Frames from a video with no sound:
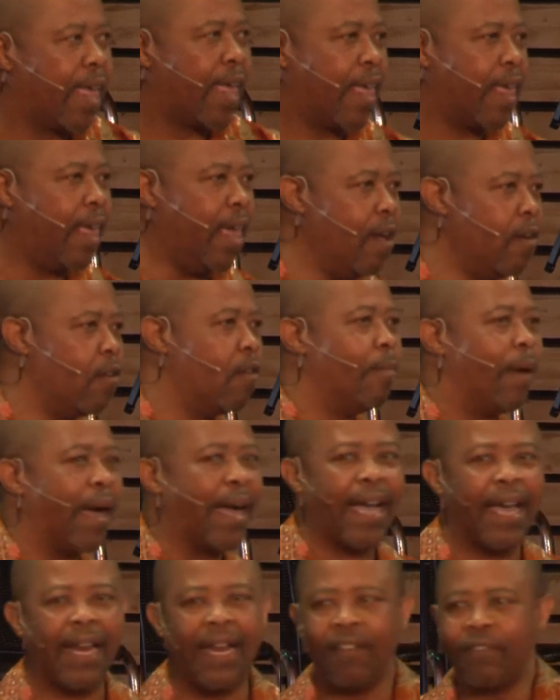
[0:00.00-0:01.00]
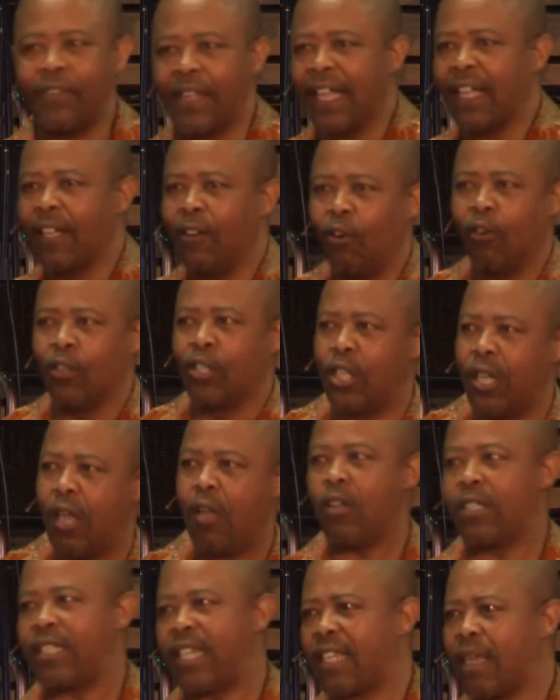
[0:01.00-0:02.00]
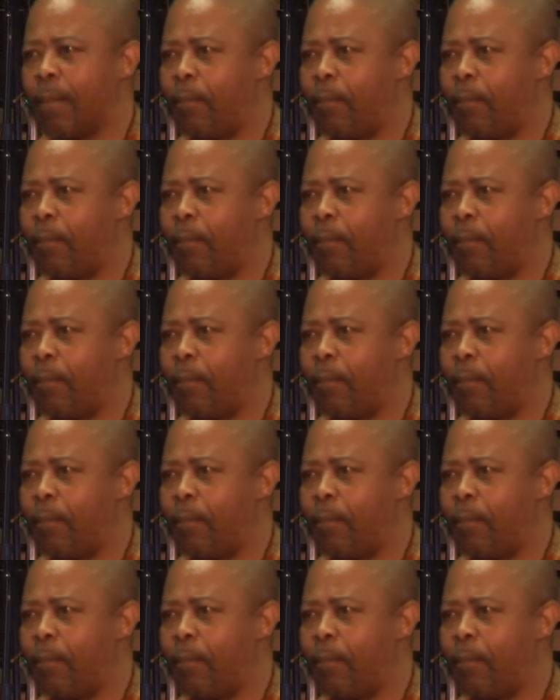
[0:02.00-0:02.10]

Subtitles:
Yeah, o makala after relaunch o se ke